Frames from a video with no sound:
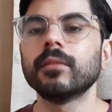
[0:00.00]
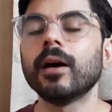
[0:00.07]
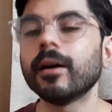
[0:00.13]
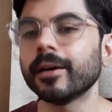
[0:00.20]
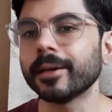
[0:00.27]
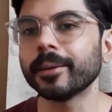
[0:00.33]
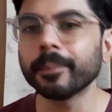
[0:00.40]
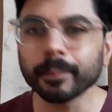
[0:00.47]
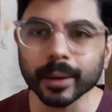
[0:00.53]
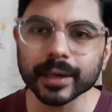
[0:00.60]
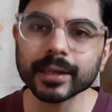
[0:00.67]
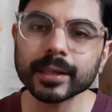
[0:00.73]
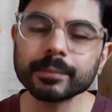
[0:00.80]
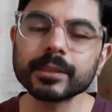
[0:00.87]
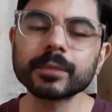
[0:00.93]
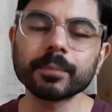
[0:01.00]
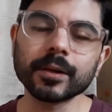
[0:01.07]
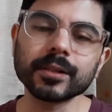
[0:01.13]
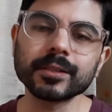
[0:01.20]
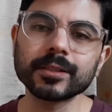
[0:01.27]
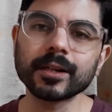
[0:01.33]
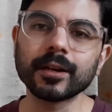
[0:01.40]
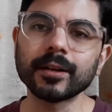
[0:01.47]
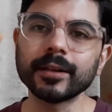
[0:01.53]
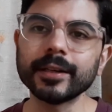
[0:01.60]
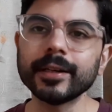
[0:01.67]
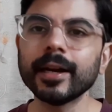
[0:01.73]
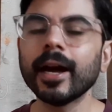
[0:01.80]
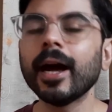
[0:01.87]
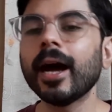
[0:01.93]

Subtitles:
Hi, my name is Parth Sahani